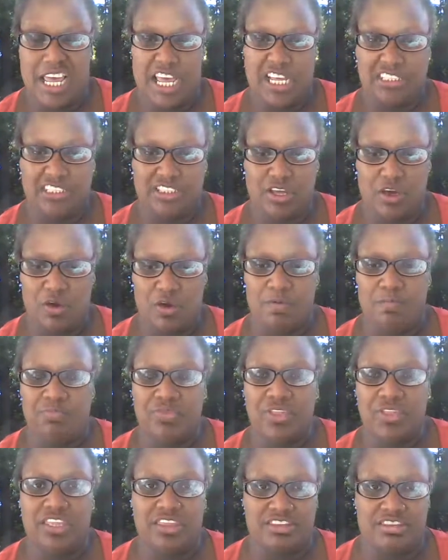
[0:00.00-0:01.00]
And so
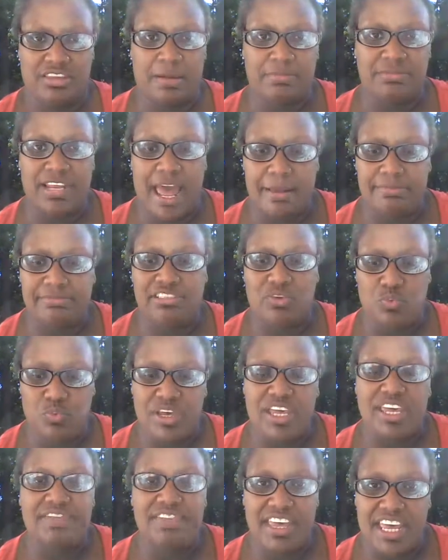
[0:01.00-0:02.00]
Sometimes the weave